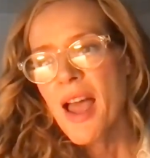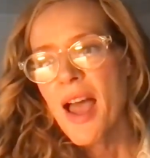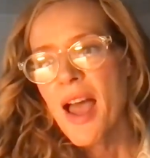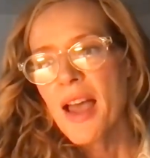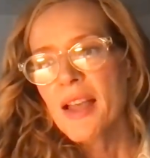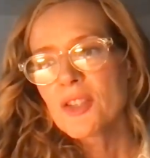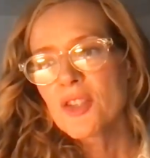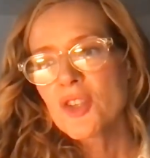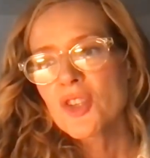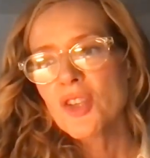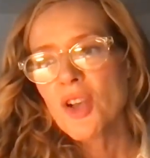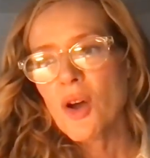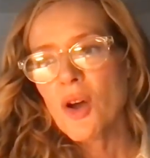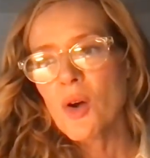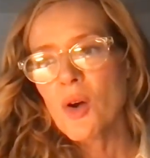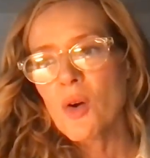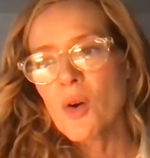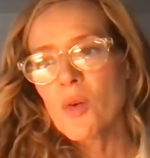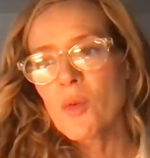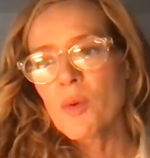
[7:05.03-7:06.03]
And
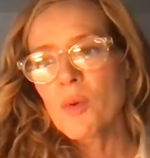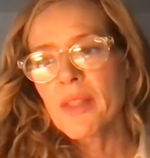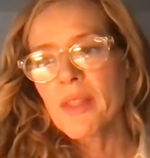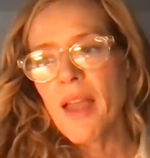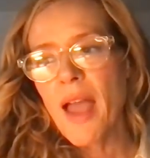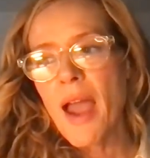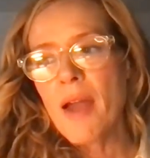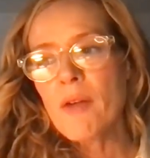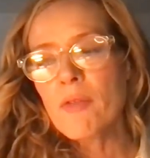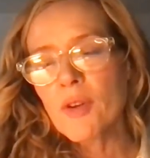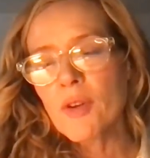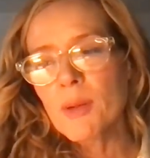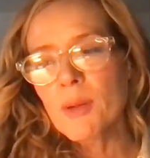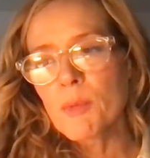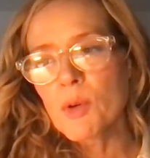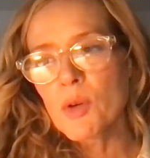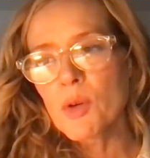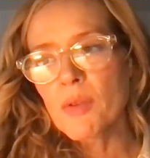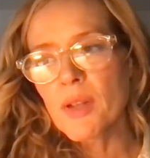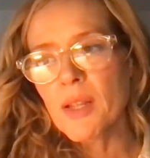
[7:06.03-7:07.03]
so with every
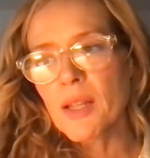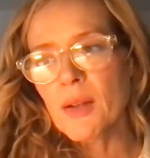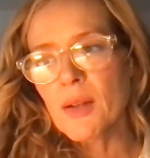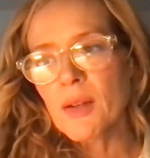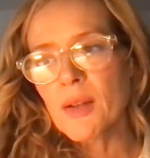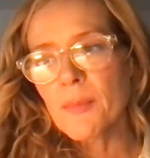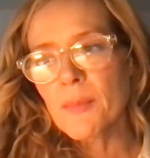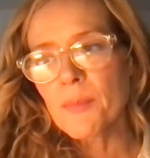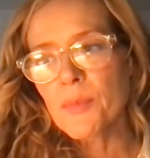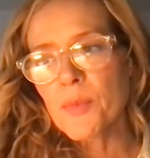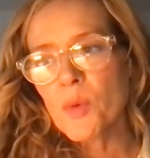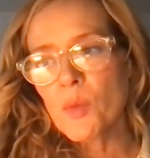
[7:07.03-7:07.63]
movie,